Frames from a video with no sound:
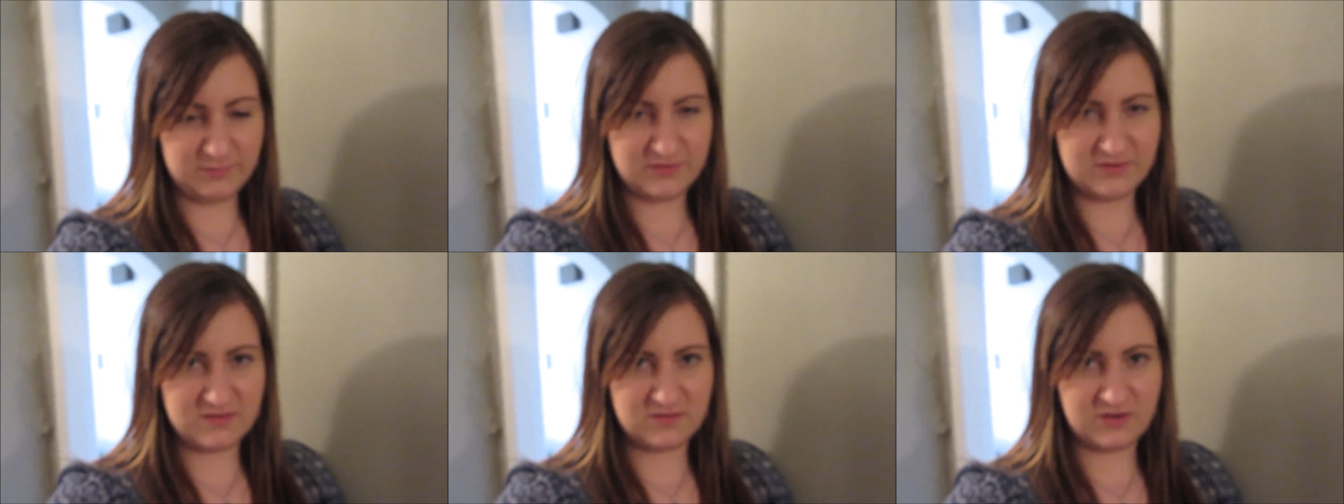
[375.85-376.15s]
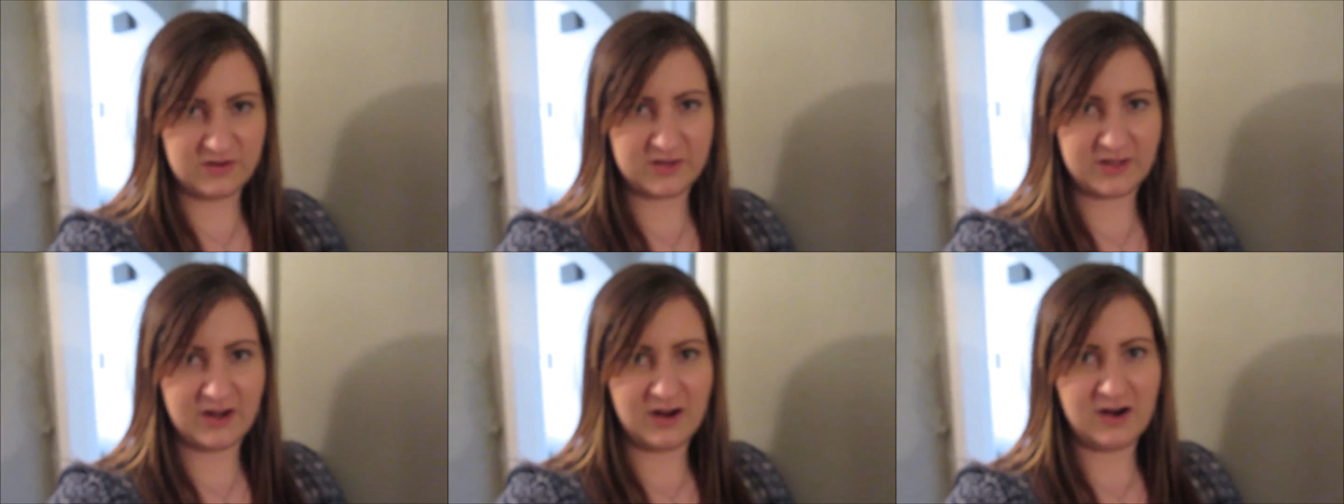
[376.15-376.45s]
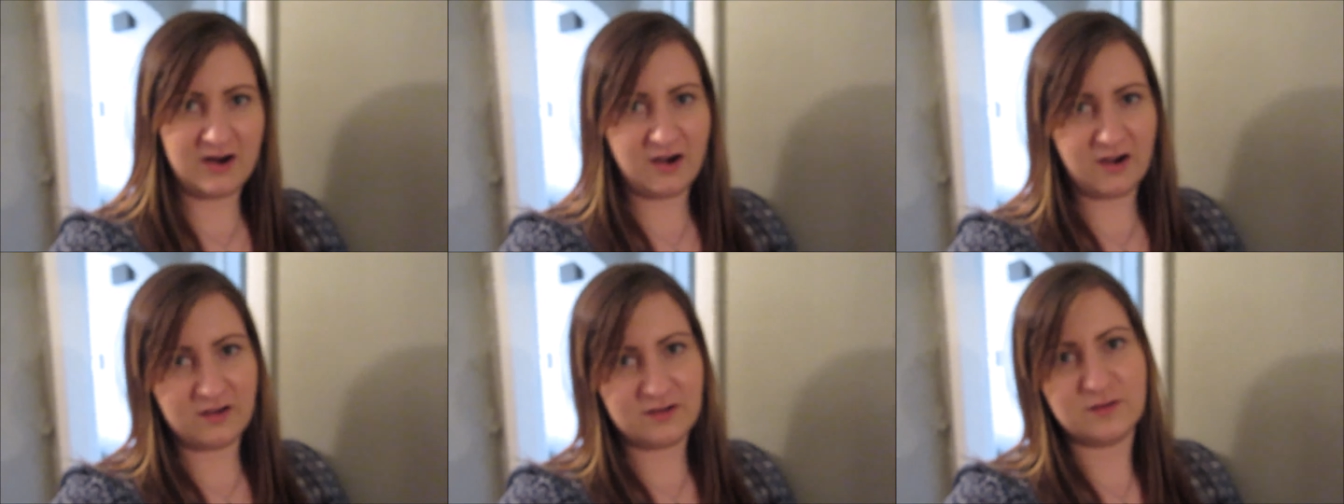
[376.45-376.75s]
but it's really
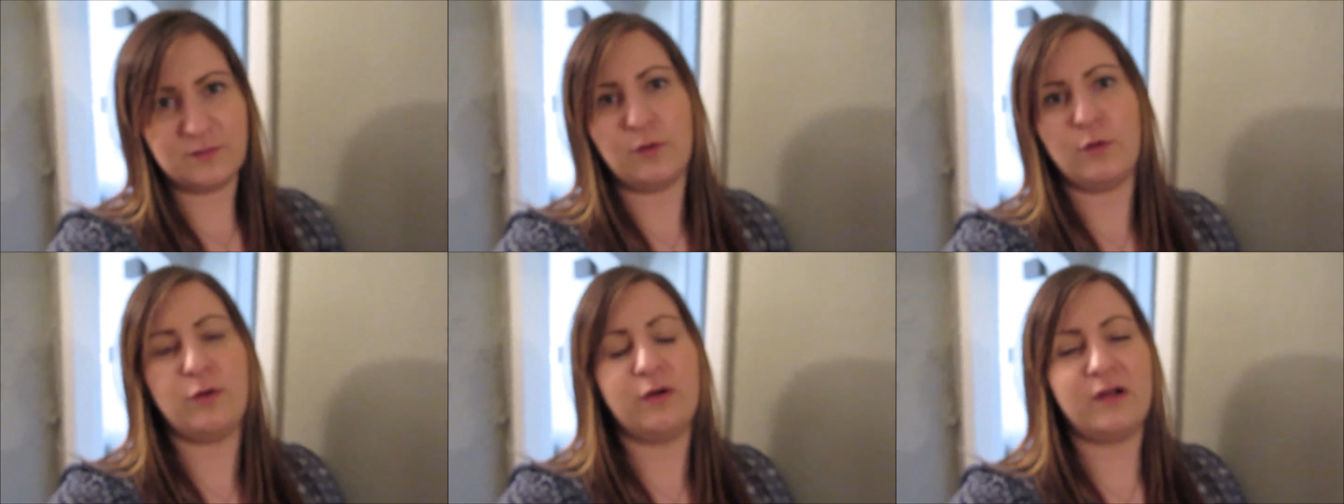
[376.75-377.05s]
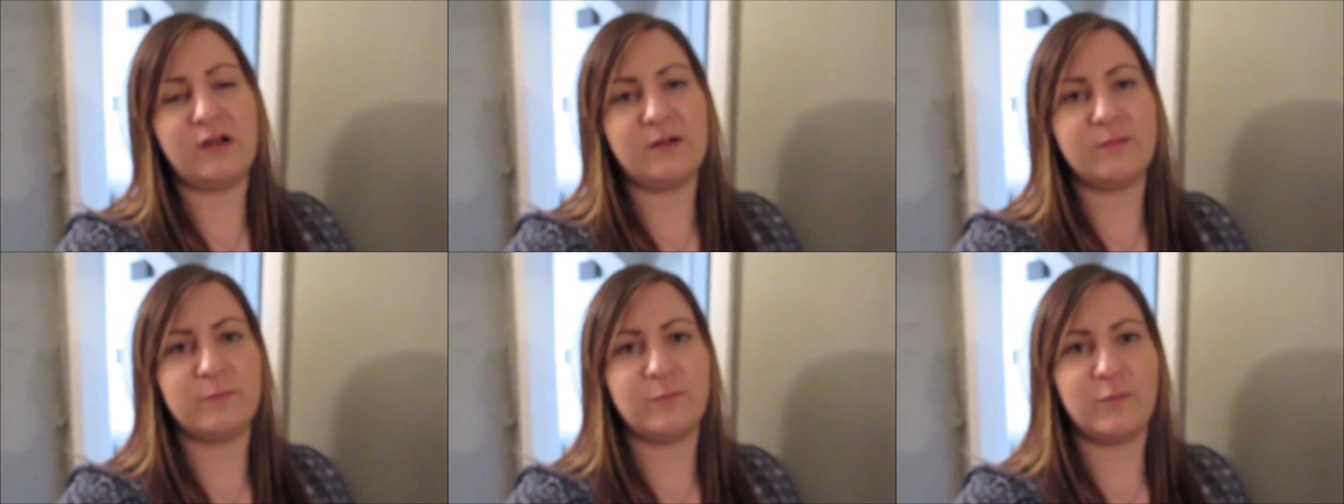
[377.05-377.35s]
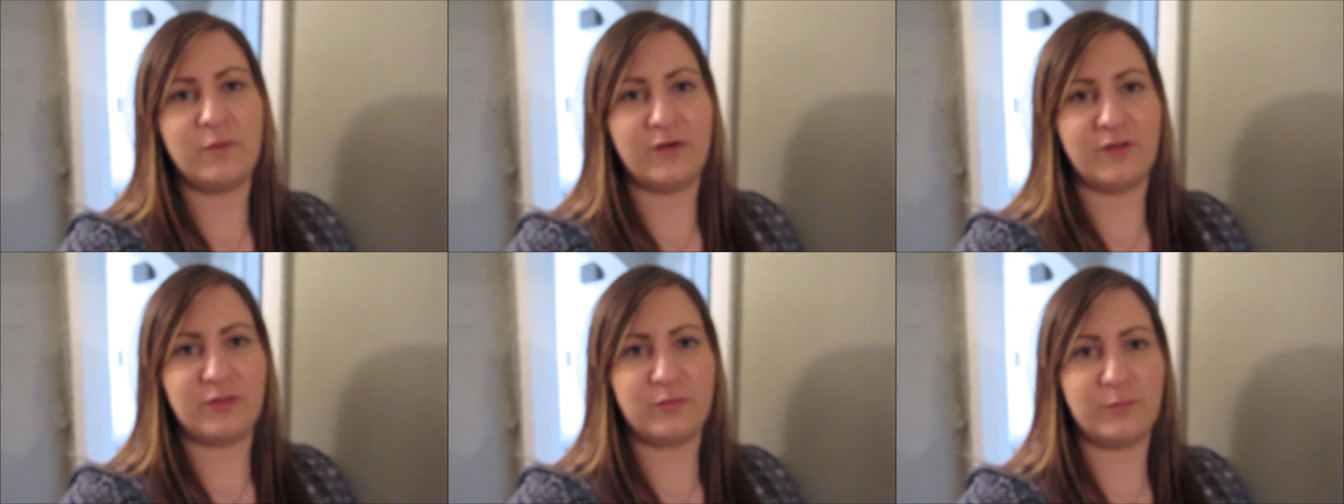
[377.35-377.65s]
hard knowing
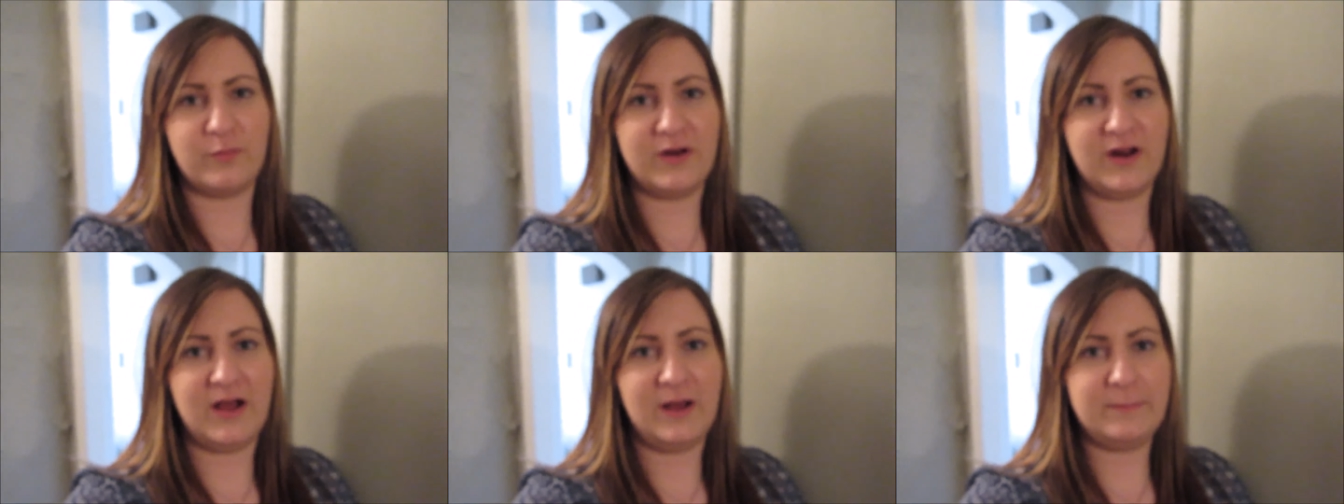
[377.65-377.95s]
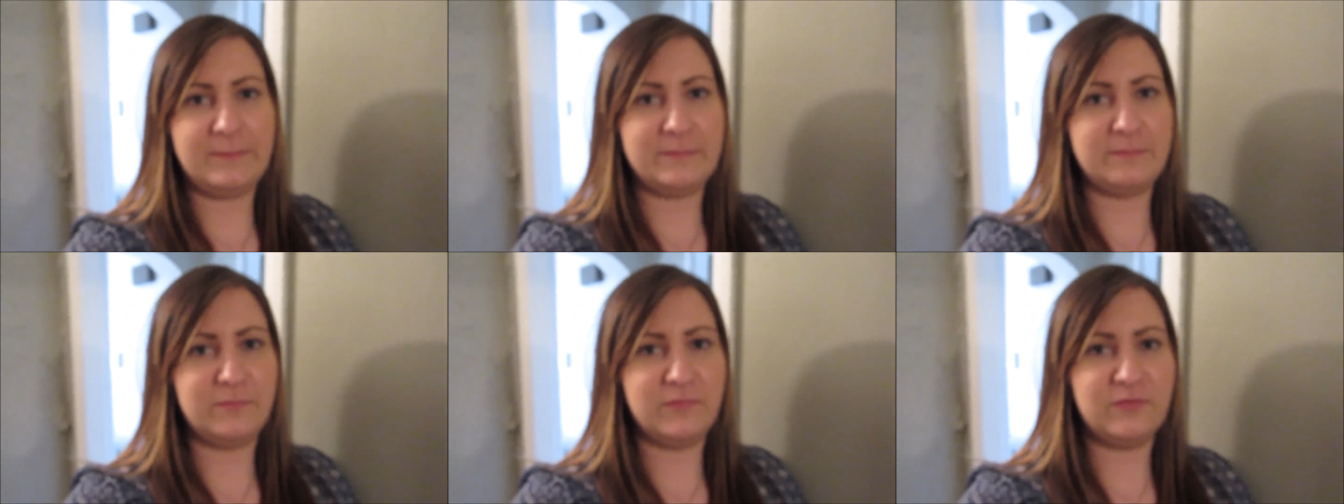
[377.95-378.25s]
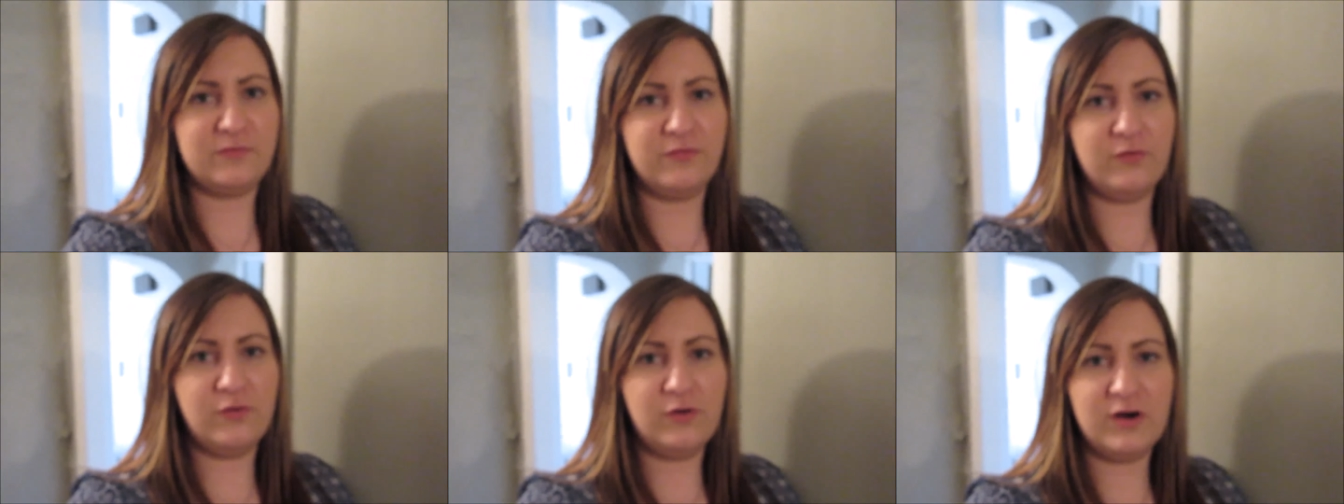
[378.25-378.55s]
with what happened
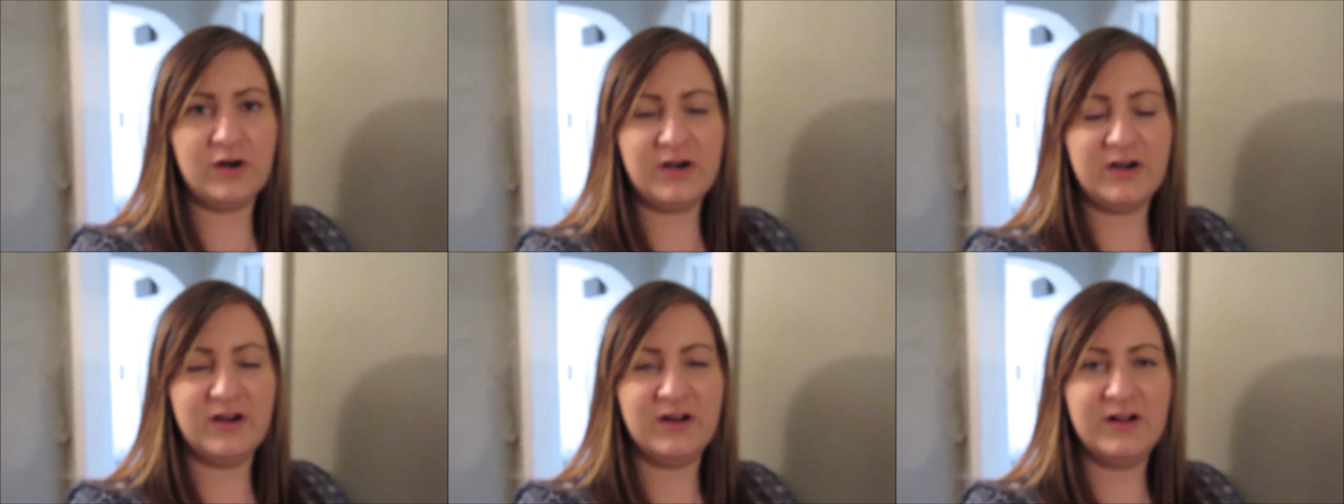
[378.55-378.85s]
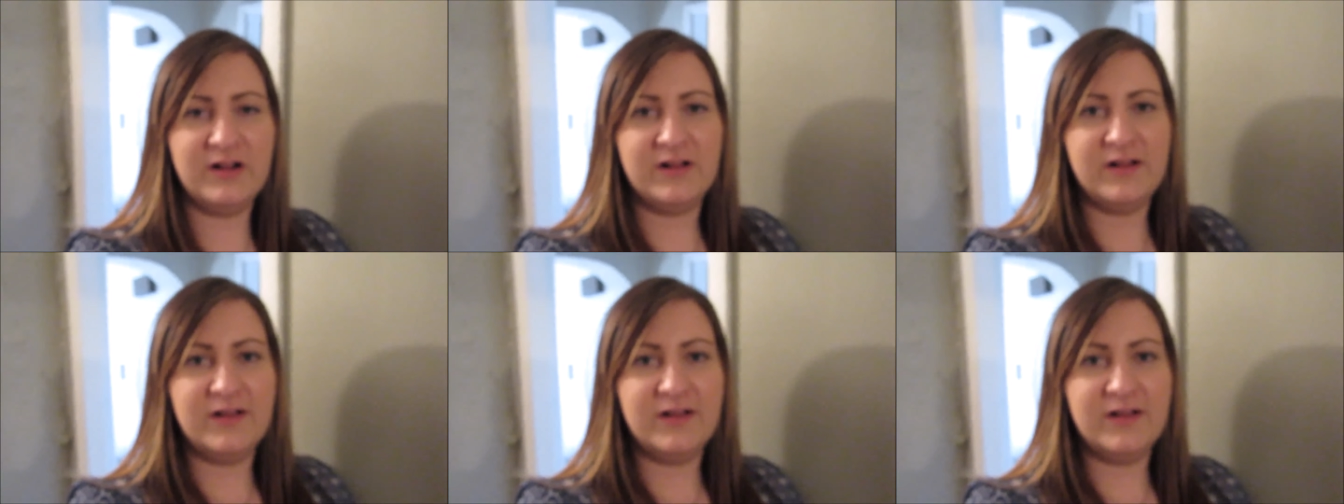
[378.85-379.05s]
before.